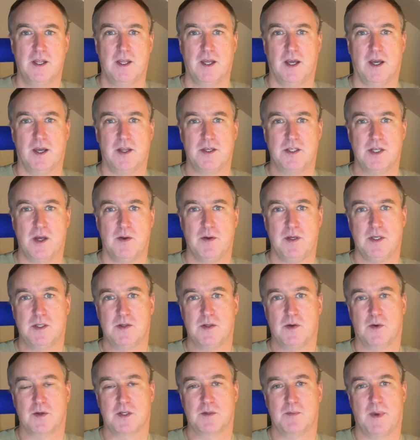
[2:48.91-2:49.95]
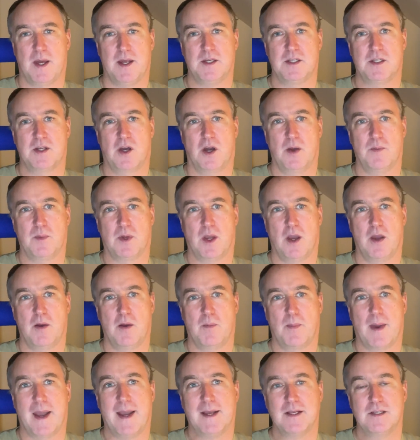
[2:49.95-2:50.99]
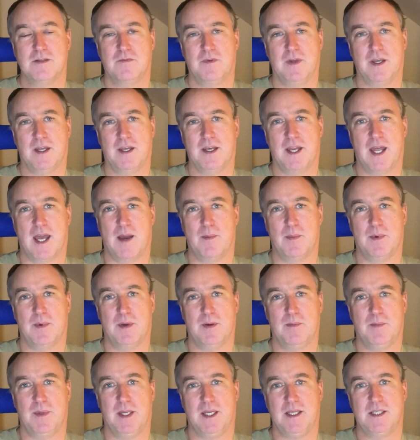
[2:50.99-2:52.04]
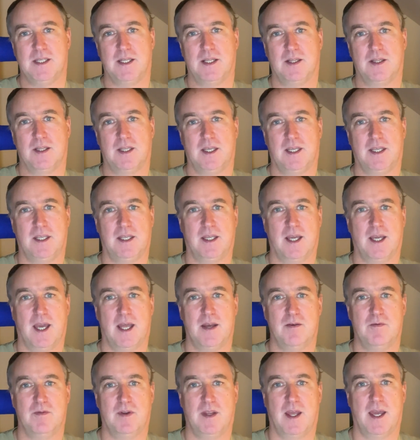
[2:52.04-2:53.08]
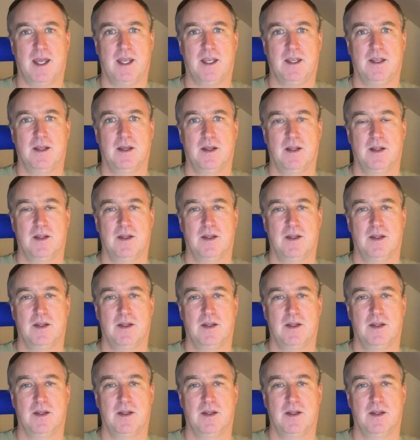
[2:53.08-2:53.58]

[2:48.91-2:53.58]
uh, Tony talks about his time going back to Vietnam and meeting the NVA